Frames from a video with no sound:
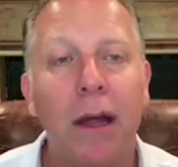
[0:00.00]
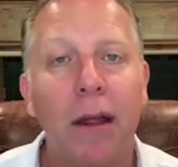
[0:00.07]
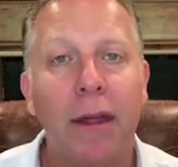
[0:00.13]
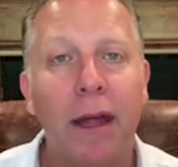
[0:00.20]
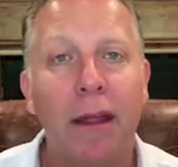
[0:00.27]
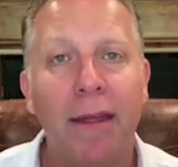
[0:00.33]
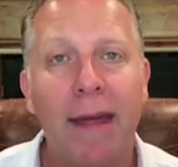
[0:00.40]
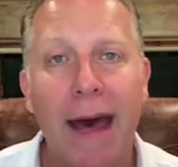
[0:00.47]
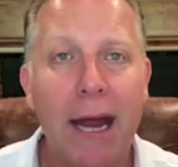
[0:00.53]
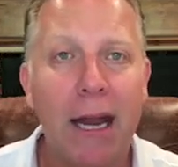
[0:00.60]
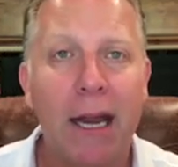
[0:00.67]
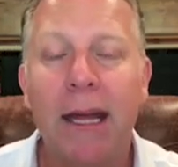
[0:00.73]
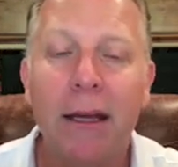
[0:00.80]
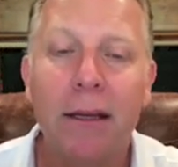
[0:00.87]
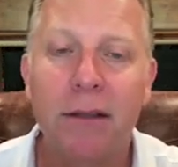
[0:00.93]
then
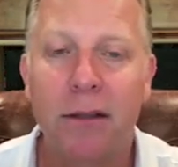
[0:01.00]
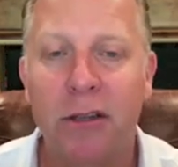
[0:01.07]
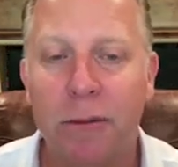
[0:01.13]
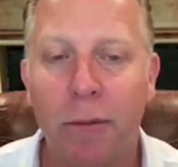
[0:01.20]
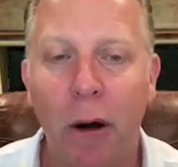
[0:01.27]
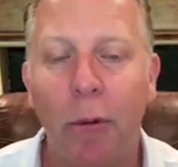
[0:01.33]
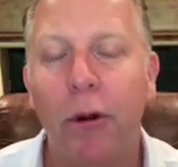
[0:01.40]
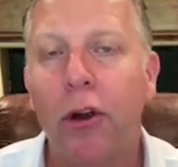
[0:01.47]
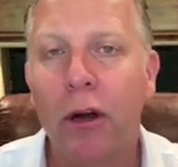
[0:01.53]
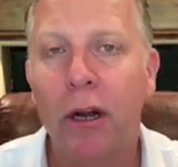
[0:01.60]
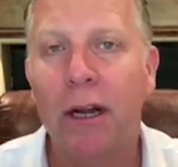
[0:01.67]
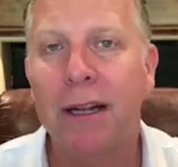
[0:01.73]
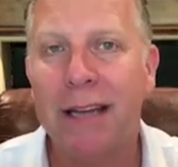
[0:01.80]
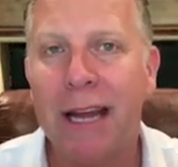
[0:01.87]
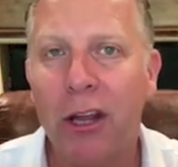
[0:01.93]
that is the smart work. You're
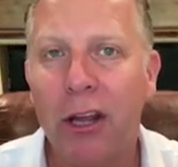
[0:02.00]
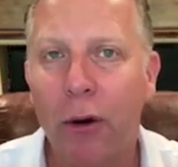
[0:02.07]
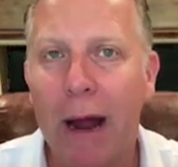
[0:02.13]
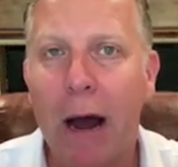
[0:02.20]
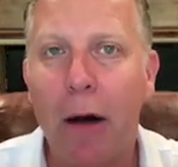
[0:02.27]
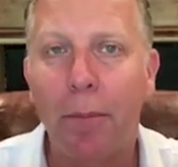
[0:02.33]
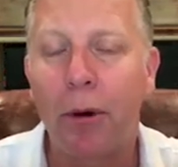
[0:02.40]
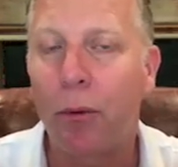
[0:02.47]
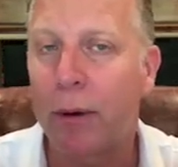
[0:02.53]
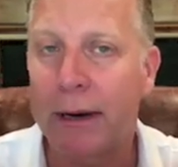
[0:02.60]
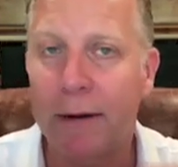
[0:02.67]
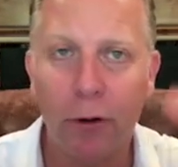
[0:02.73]
going to take your output, whatever